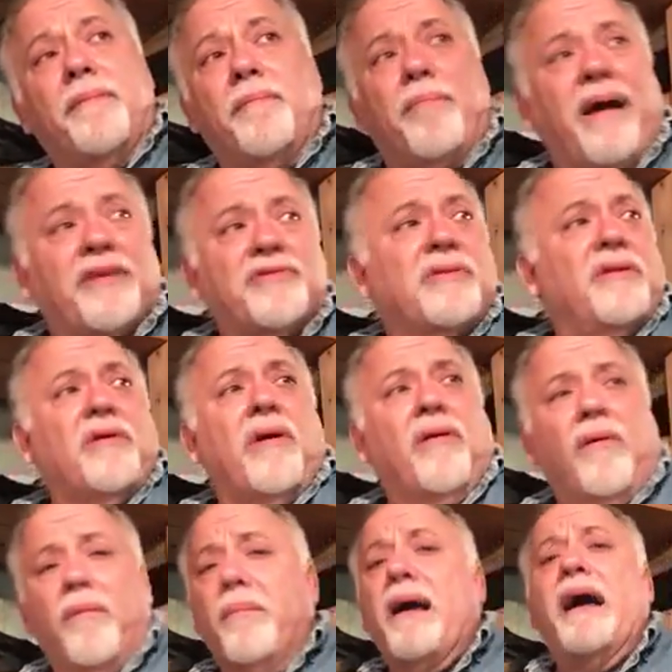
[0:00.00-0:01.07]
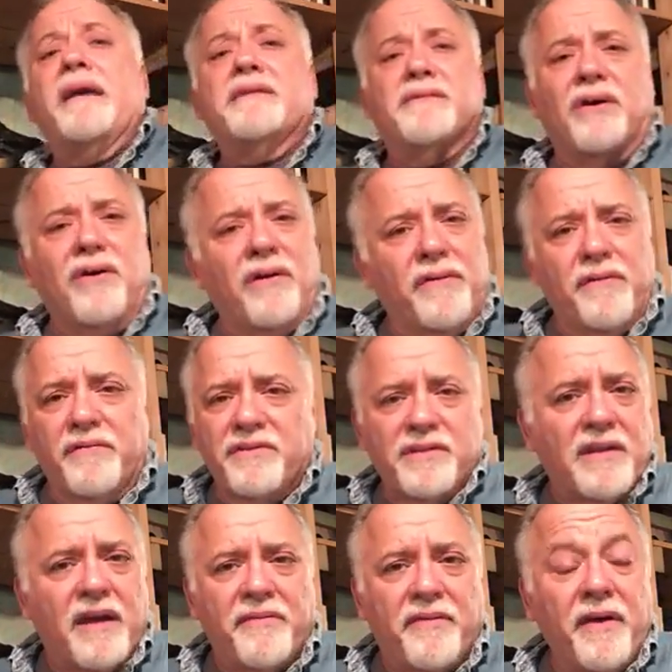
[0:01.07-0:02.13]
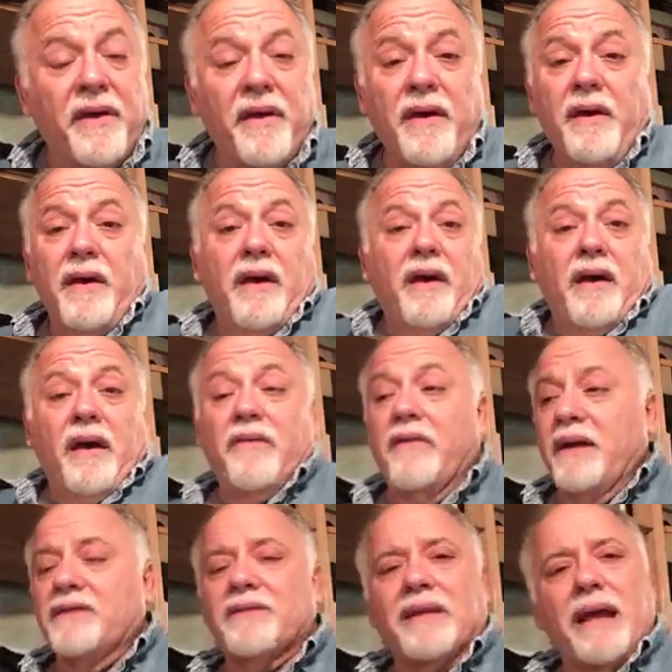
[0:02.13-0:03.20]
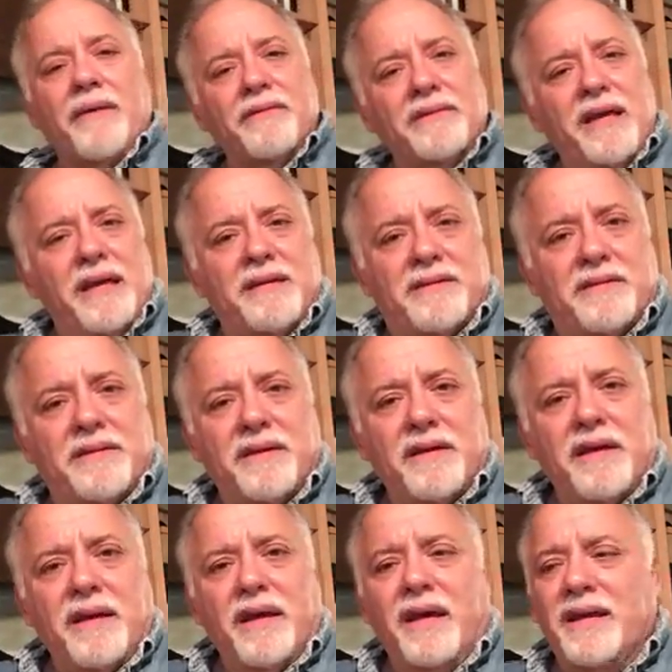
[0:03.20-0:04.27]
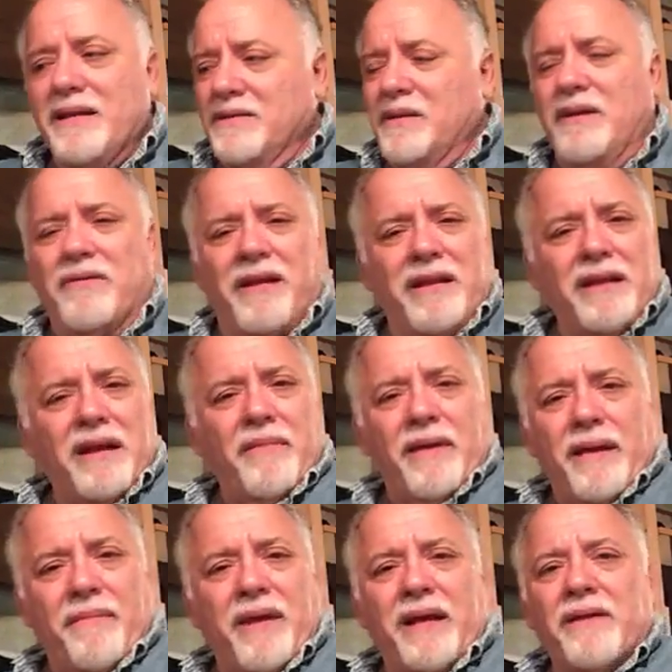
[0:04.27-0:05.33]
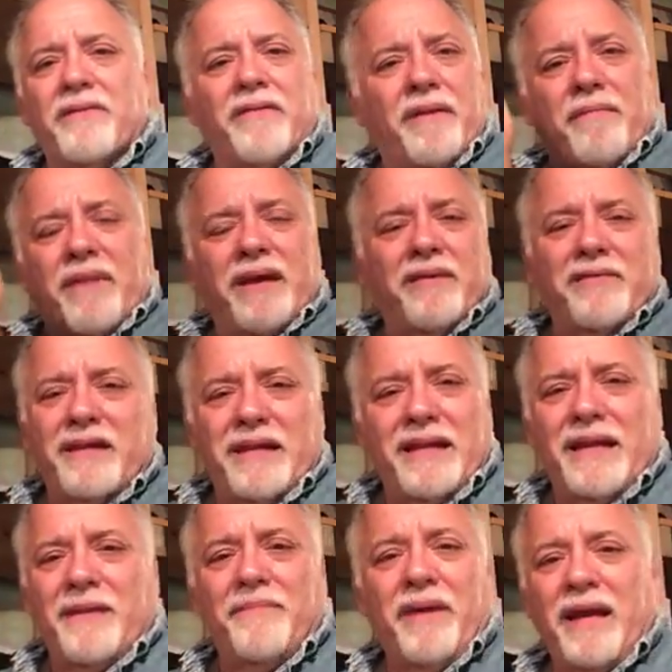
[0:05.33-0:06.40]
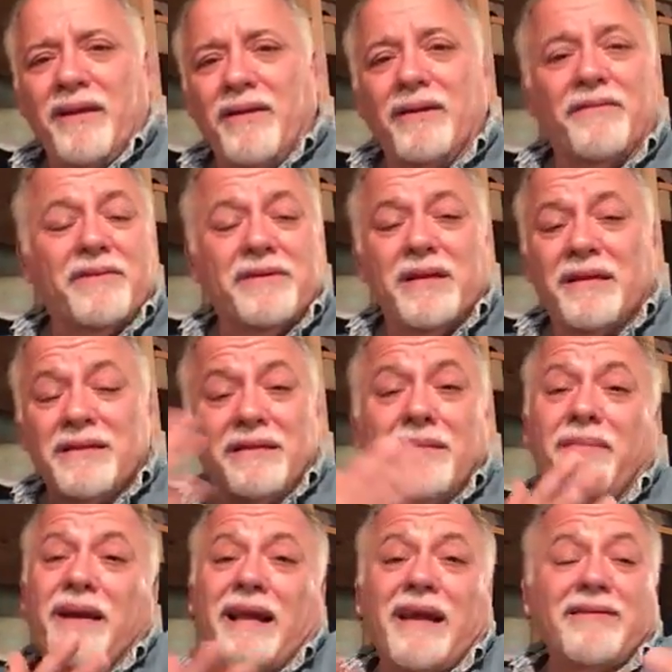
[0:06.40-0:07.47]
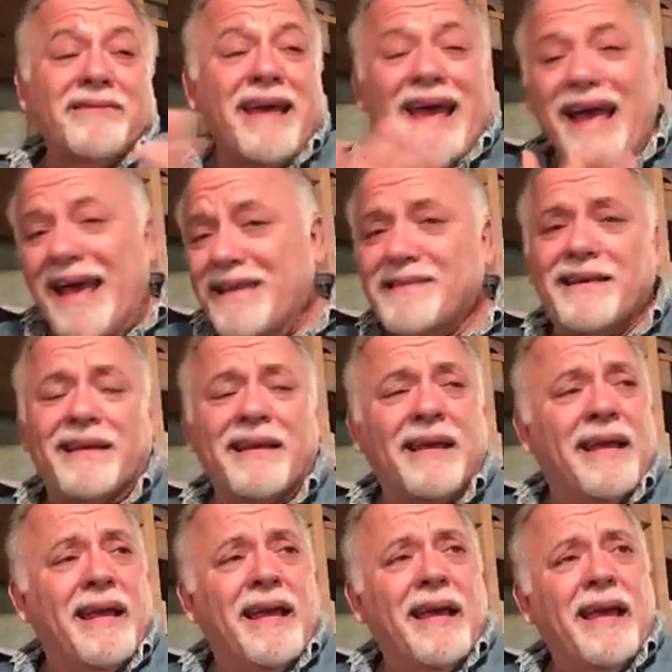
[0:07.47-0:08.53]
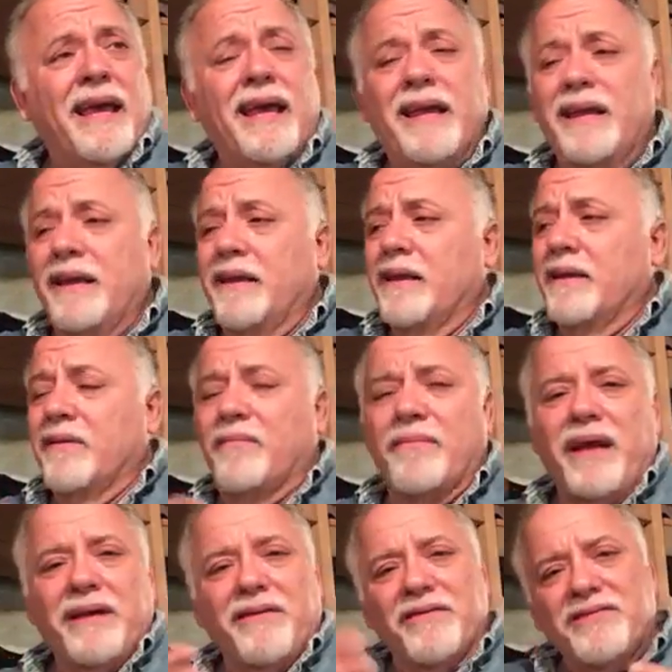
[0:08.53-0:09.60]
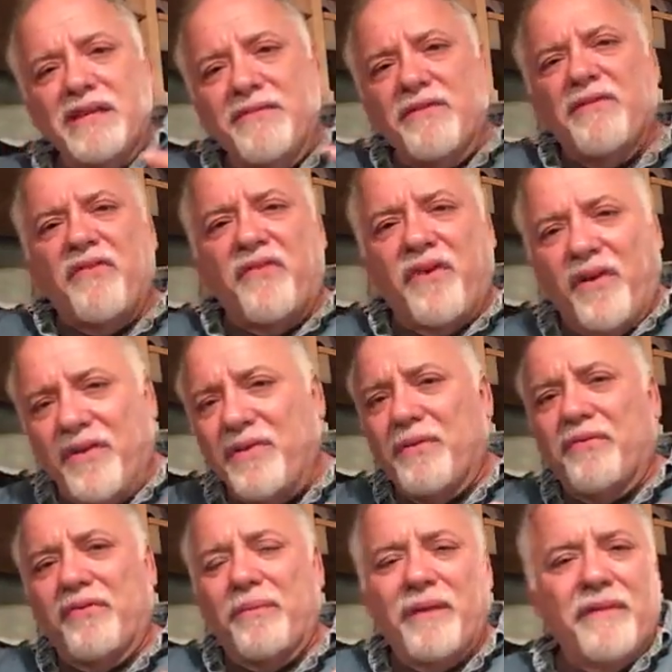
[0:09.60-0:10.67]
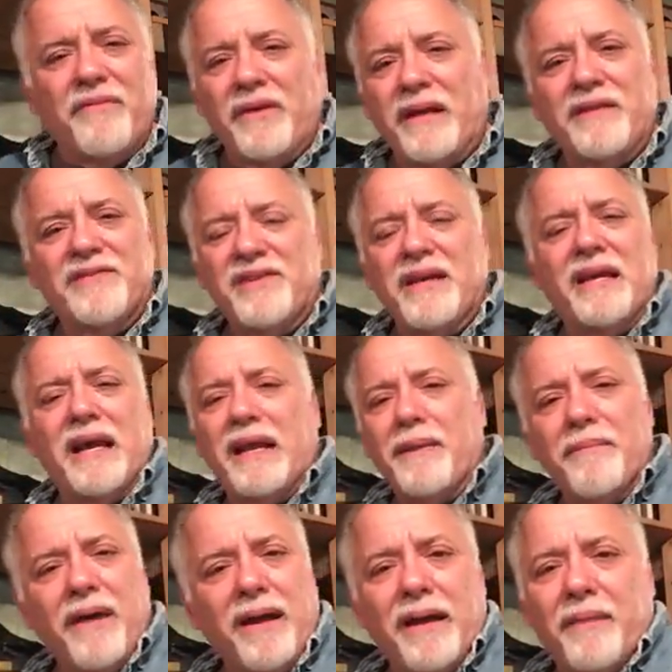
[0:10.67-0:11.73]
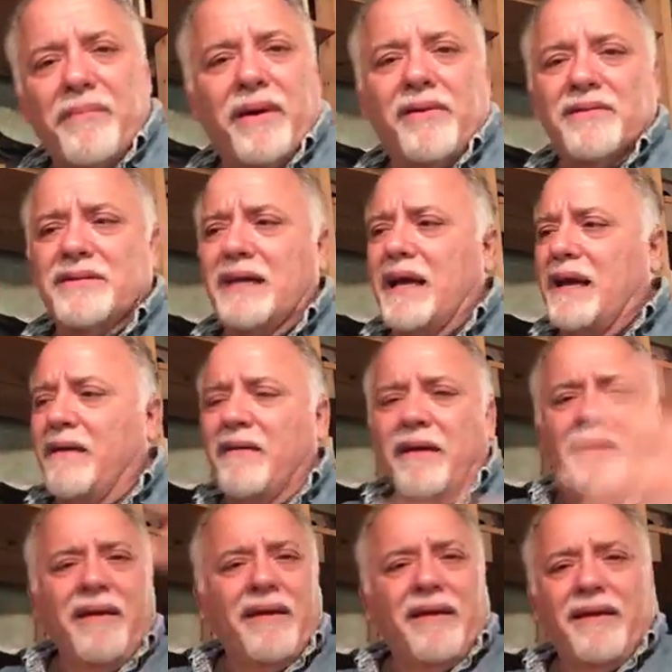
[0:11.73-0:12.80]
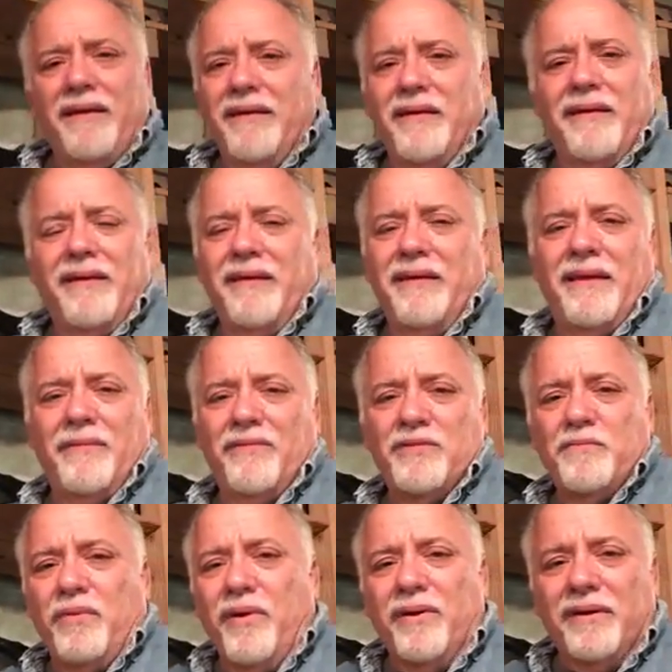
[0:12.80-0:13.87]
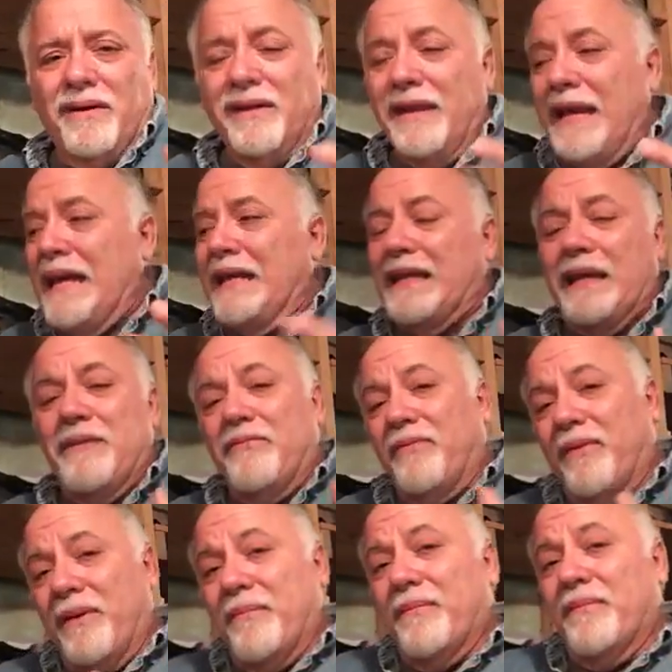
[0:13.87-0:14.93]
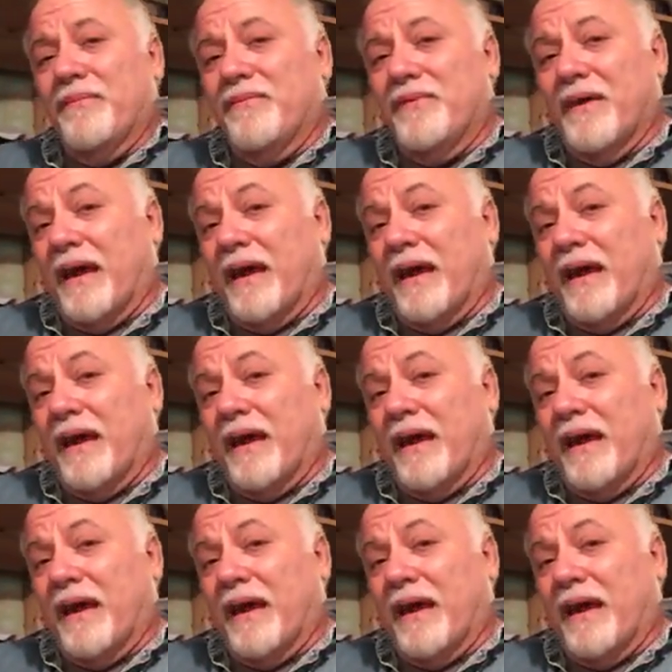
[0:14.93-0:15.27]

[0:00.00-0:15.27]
Bajanogol, buys all their stuff. All right, so now it's his. He doesn't know anything about Maynard, that Maynard didn't get paid. All of a sudden, somebody else has it. And, Maynard is even further from ever seeing any money because now it was bought cleanly from,